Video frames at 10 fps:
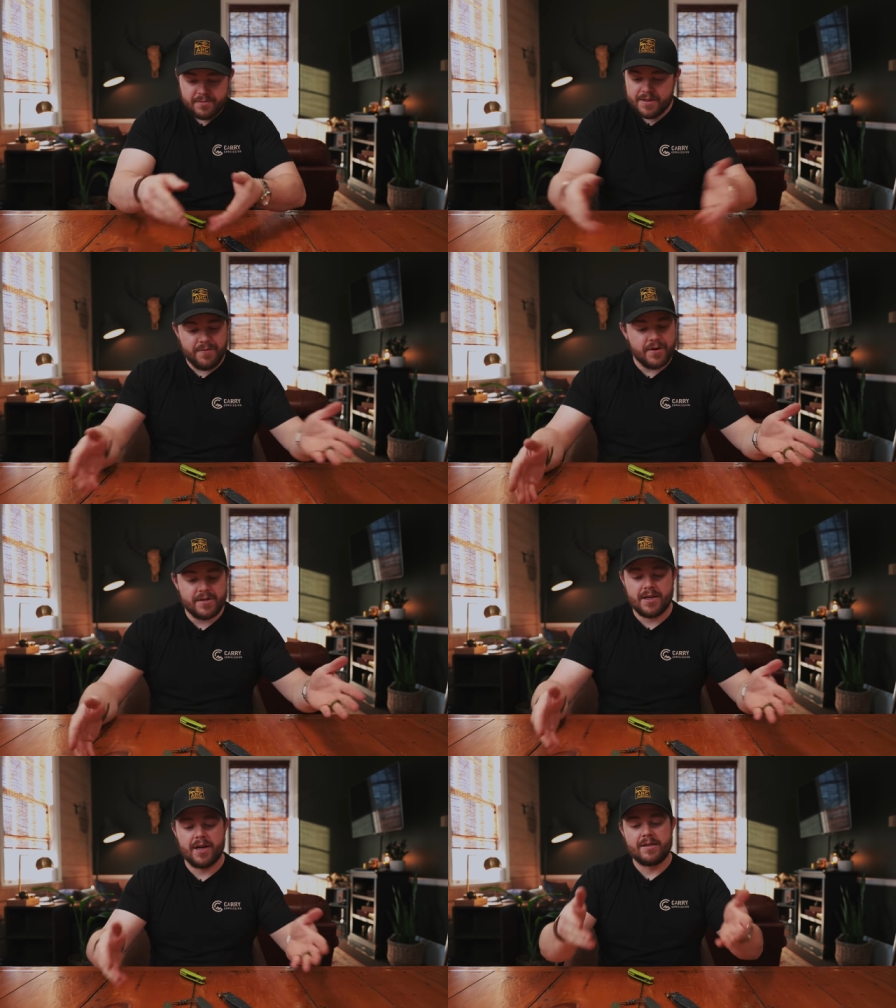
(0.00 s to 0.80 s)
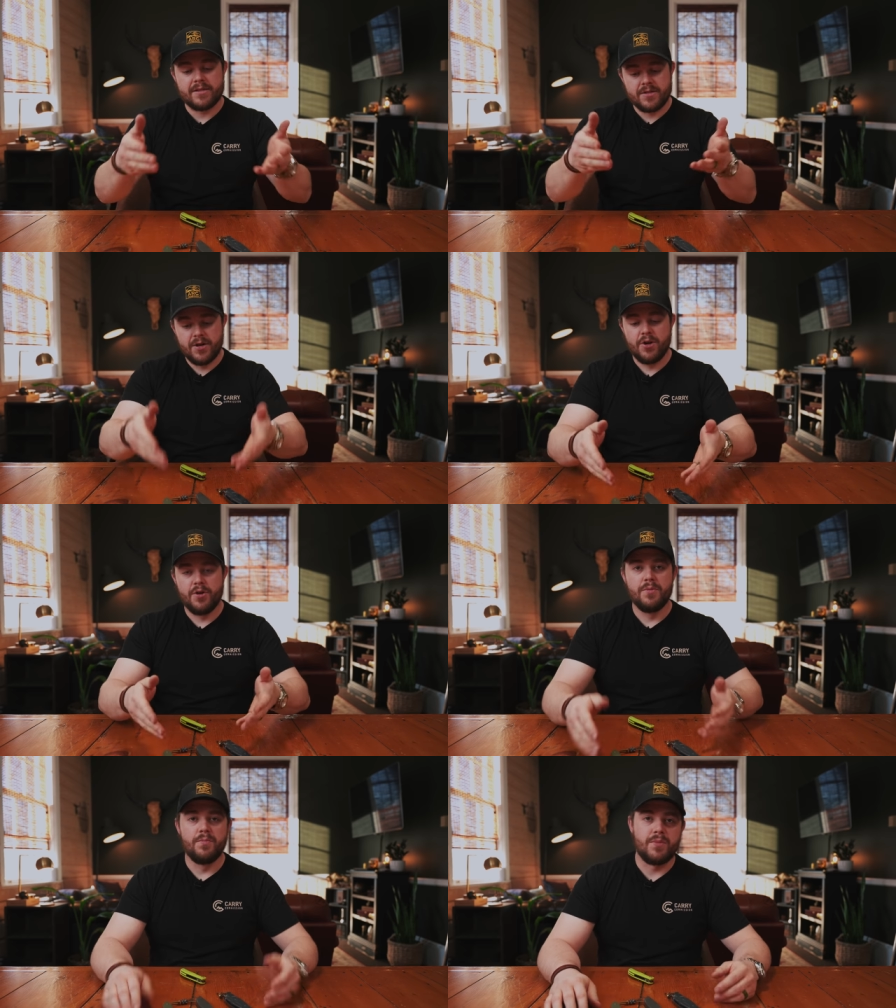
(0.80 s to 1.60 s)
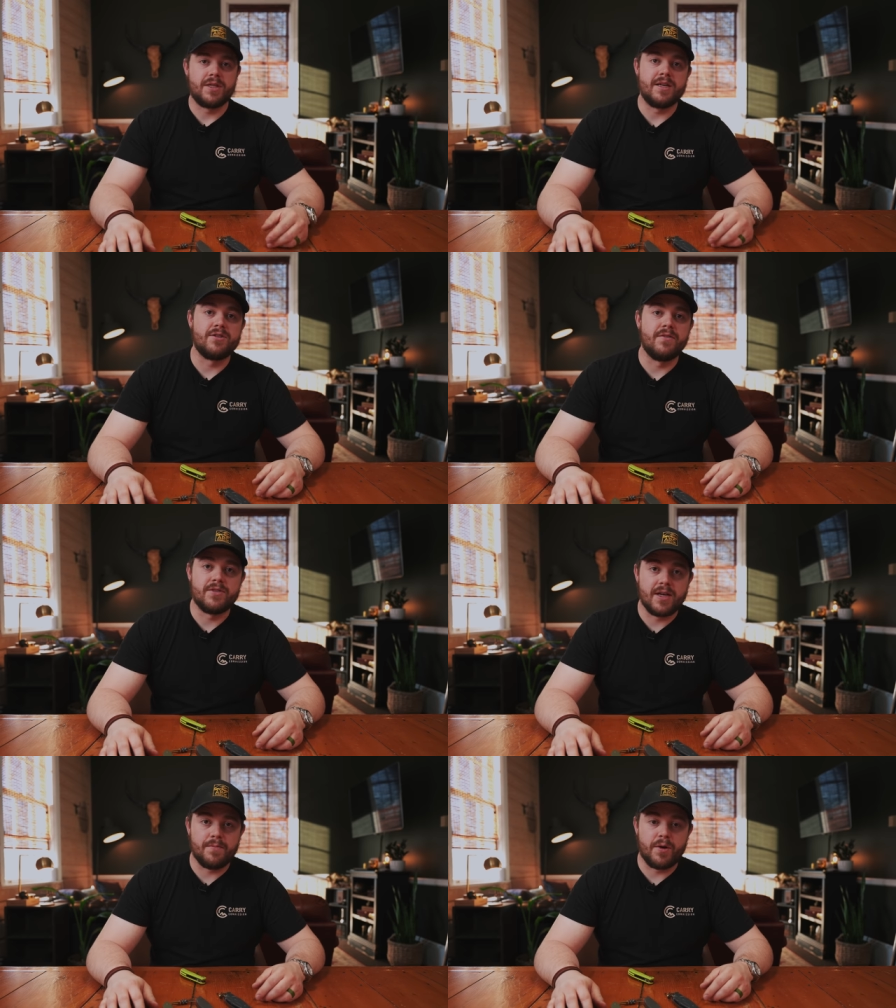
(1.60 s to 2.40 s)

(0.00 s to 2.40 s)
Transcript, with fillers: different designs, but they serve the same